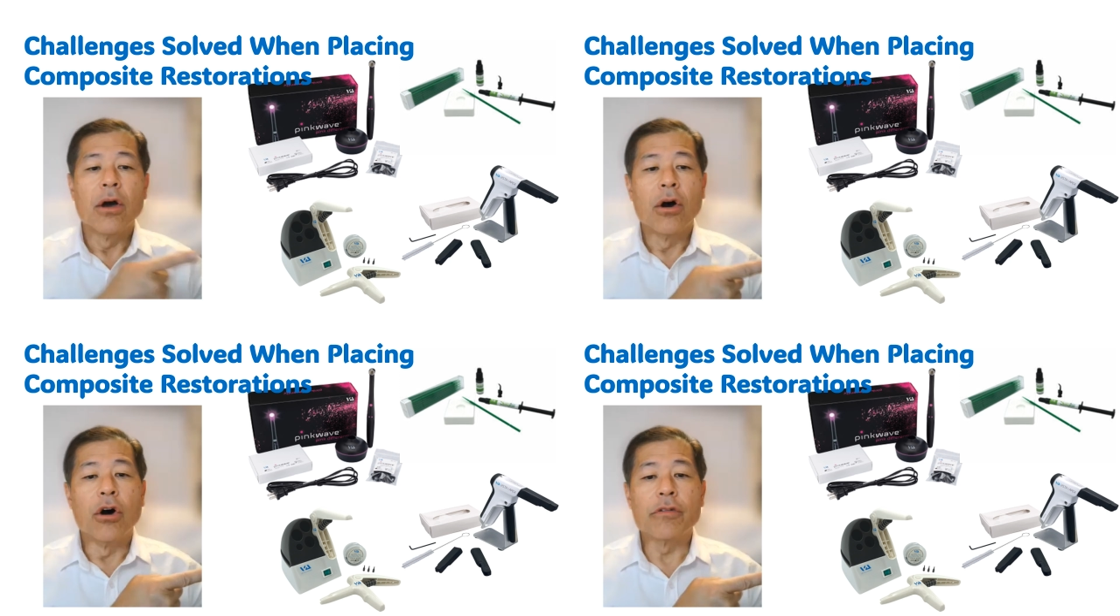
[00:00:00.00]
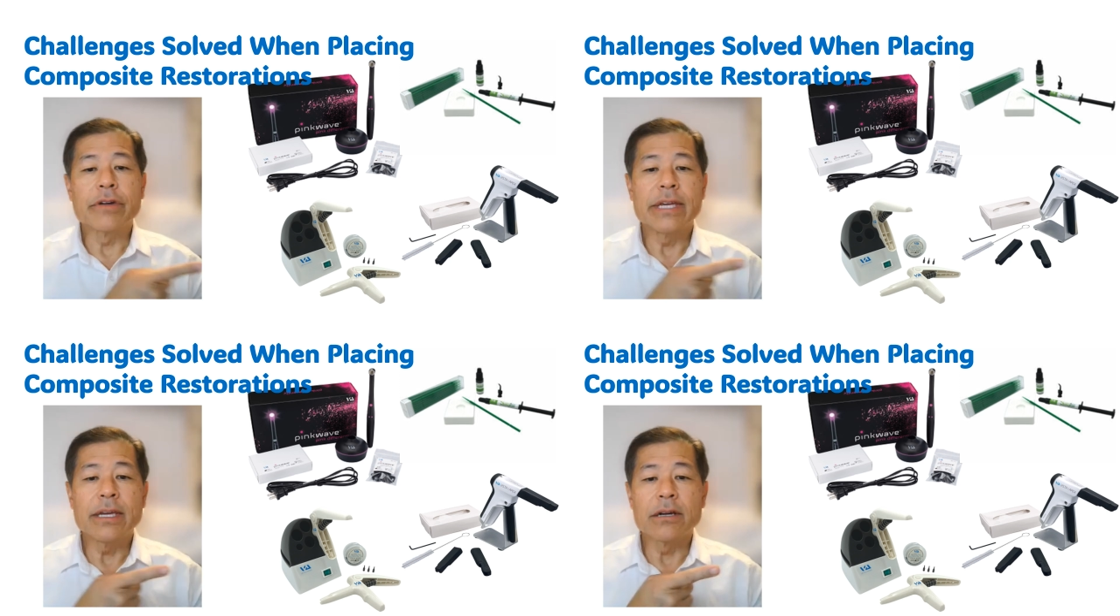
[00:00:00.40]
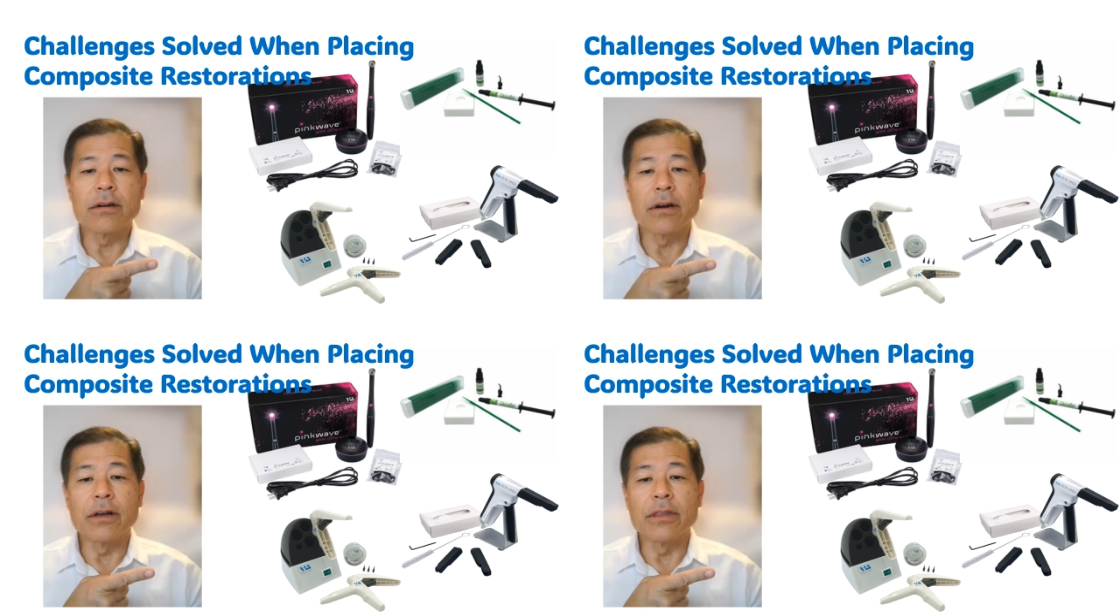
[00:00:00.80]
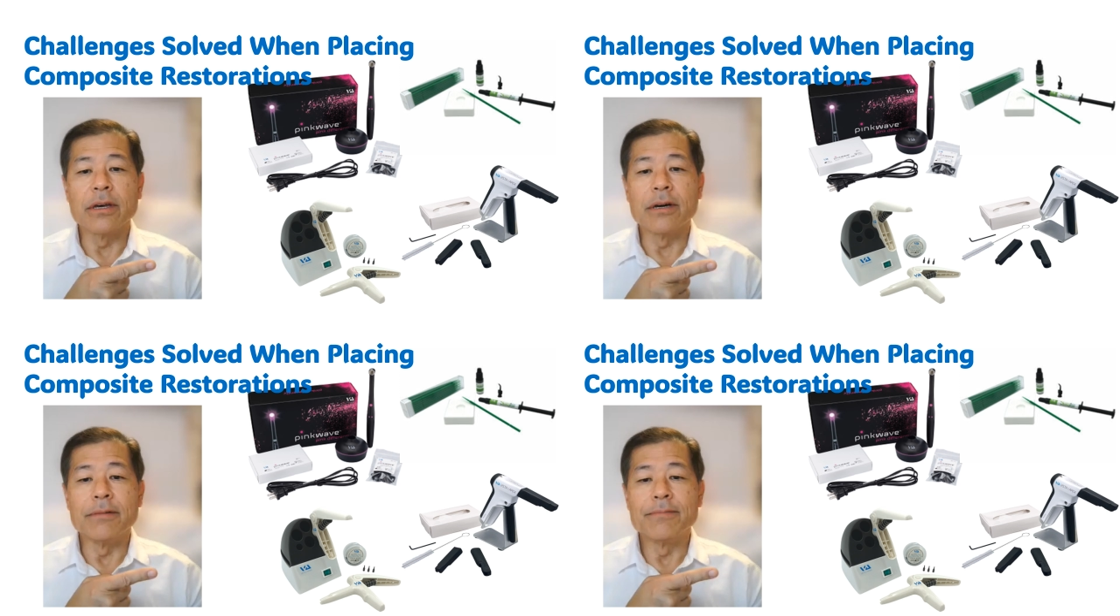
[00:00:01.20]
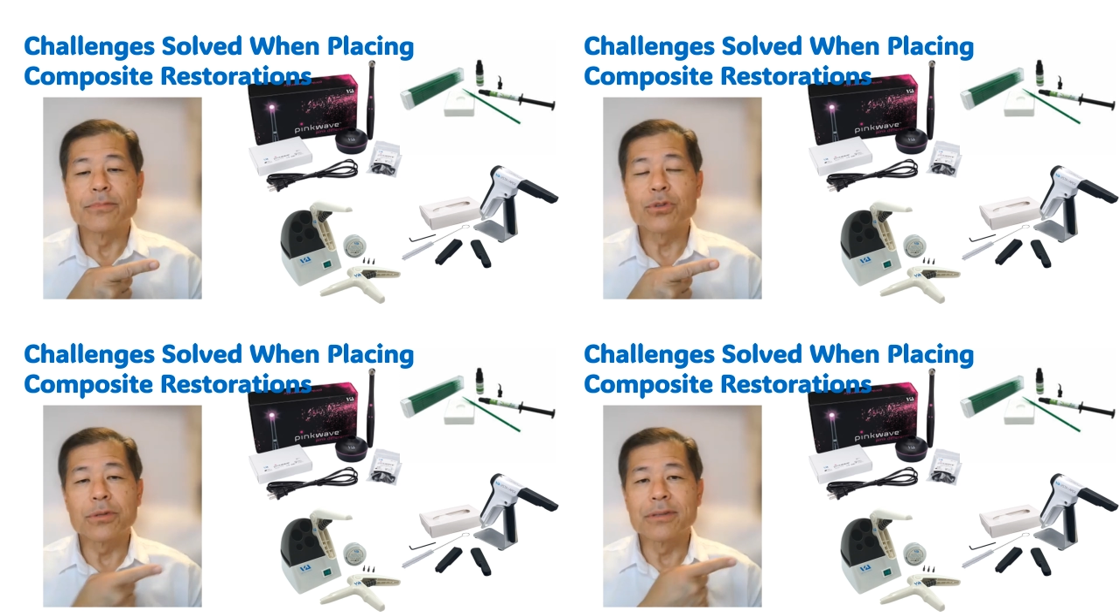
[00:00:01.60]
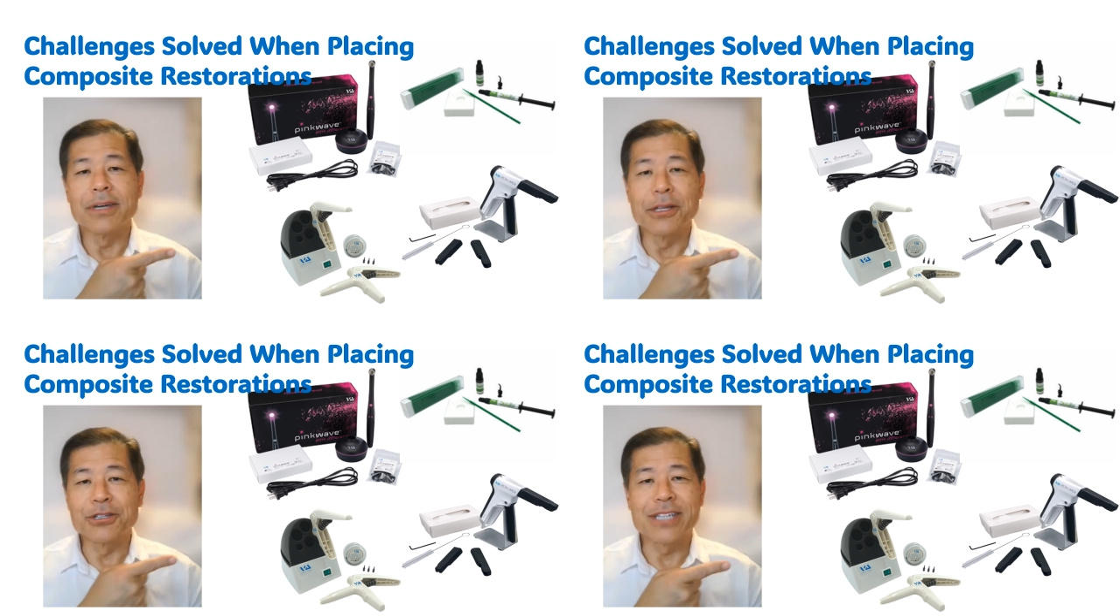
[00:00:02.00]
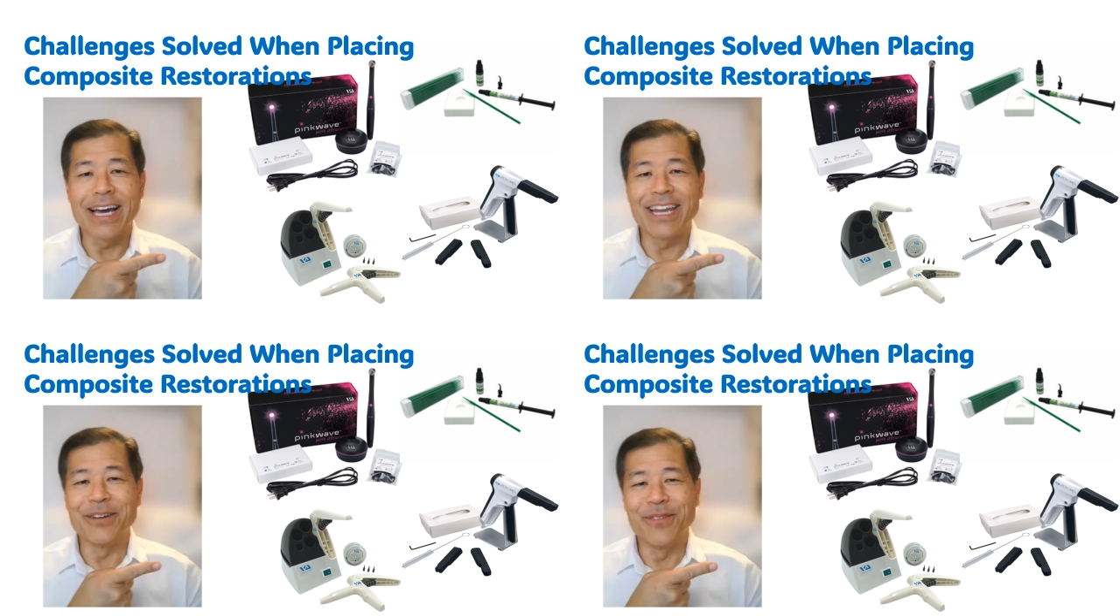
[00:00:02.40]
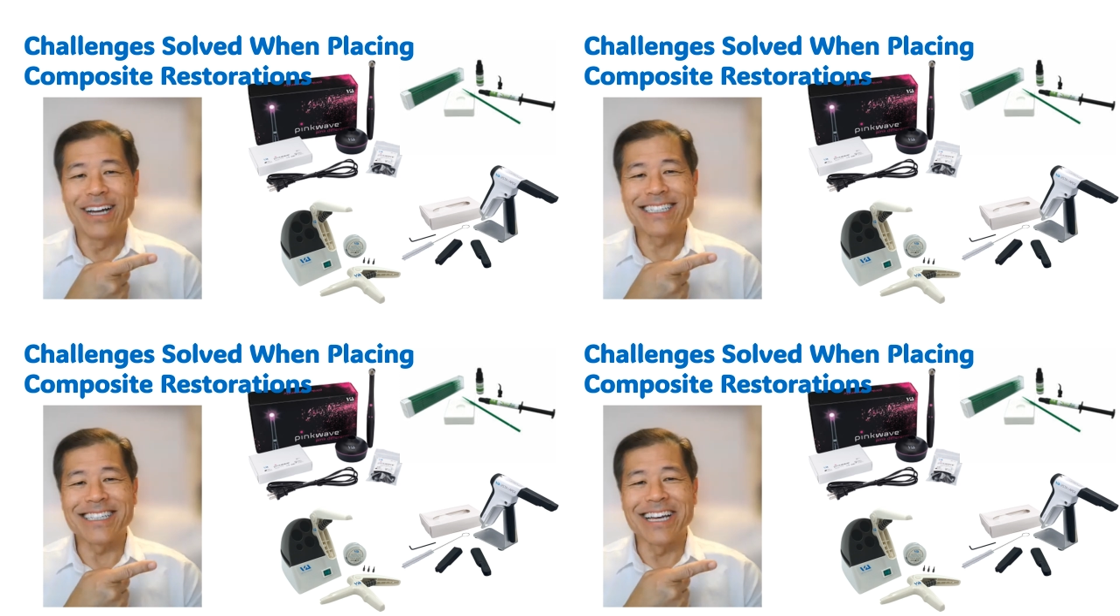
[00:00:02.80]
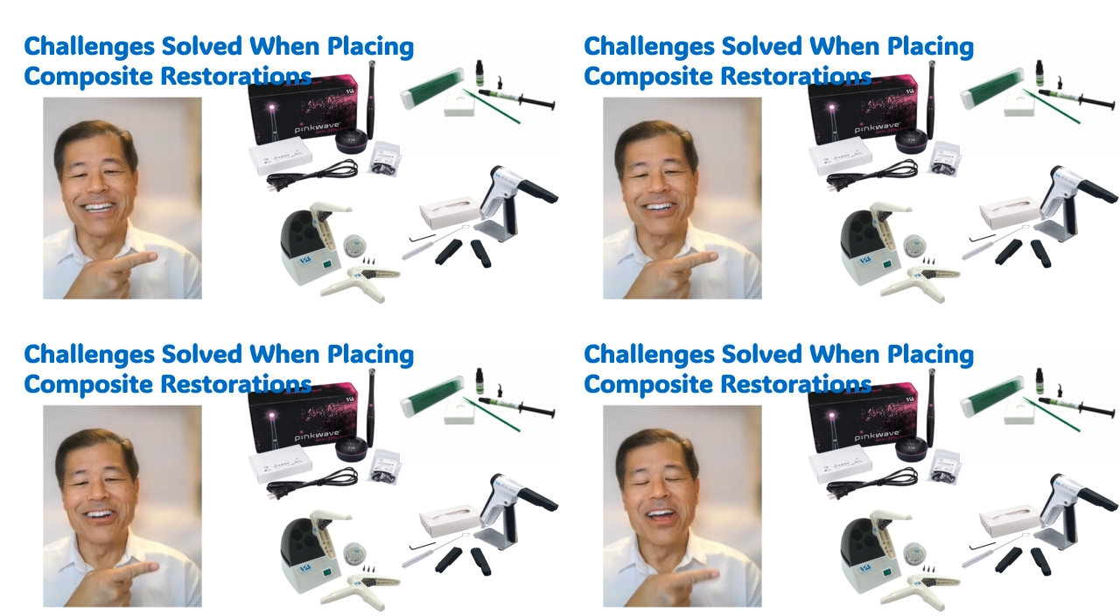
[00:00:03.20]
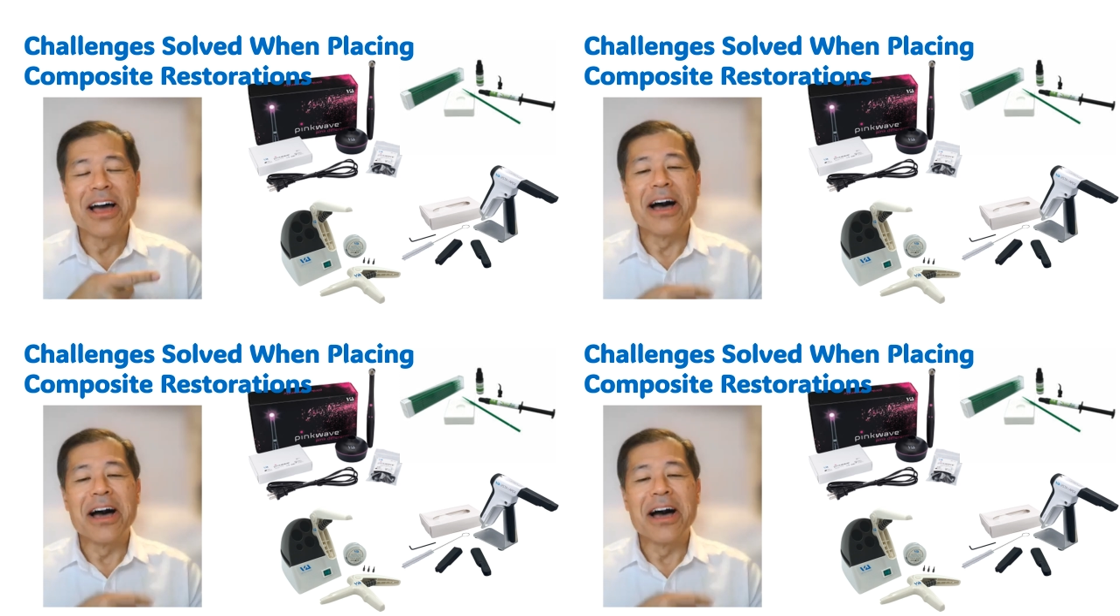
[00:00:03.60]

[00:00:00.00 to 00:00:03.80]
Over here on the other side of my slide here,